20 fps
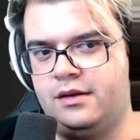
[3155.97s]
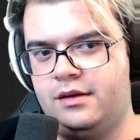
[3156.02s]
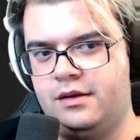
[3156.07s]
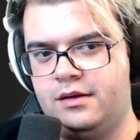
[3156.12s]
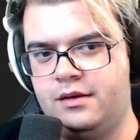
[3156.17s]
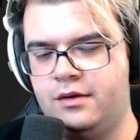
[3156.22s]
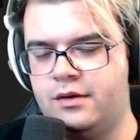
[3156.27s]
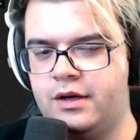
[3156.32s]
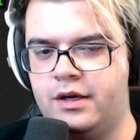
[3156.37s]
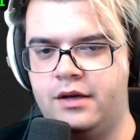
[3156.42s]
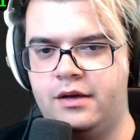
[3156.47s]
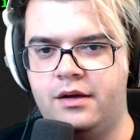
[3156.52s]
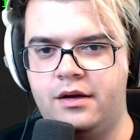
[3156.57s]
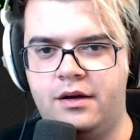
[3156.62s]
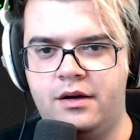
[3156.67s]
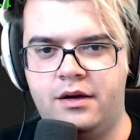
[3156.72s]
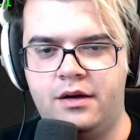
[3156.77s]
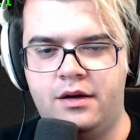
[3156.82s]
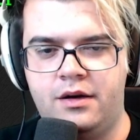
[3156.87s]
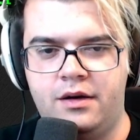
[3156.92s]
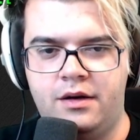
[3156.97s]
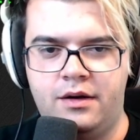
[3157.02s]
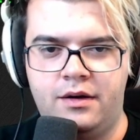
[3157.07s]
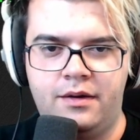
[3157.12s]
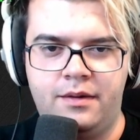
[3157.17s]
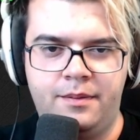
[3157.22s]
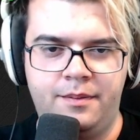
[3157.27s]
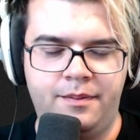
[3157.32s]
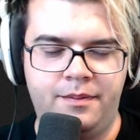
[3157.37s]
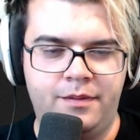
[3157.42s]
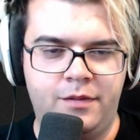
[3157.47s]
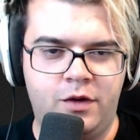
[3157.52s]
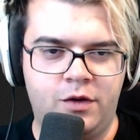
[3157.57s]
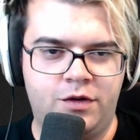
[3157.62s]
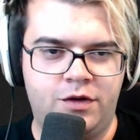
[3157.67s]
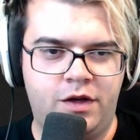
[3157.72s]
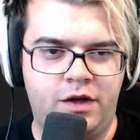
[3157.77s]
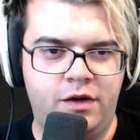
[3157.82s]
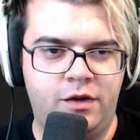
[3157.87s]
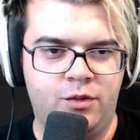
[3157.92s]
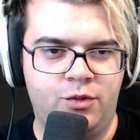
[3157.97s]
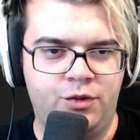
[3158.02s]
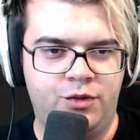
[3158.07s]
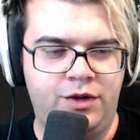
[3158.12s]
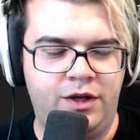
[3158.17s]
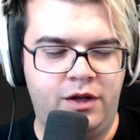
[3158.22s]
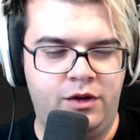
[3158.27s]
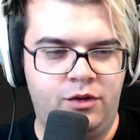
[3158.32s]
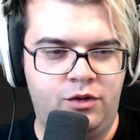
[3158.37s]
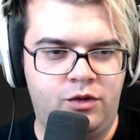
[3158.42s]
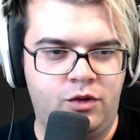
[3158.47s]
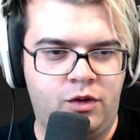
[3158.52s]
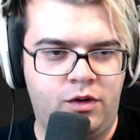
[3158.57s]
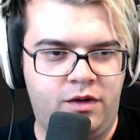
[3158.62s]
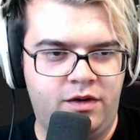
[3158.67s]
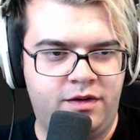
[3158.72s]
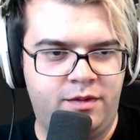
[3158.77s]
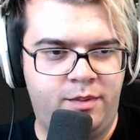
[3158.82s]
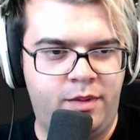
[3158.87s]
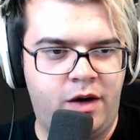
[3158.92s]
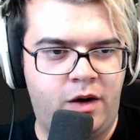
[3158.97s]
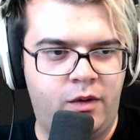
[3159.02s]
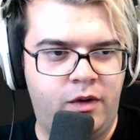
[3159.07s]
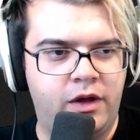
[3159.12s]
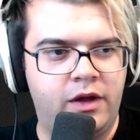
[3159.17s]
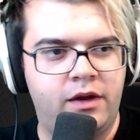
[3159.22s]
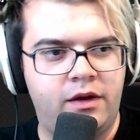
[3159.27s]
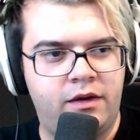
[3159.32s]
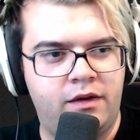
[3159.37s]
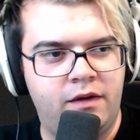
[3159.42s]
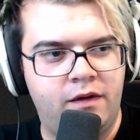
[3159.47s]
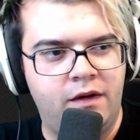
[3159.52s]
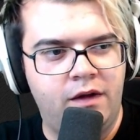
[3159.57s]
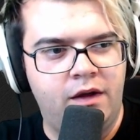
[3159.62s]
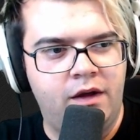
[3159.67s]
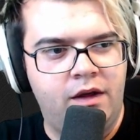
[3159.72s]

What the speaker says: Okay. Your study routine. You told us about it.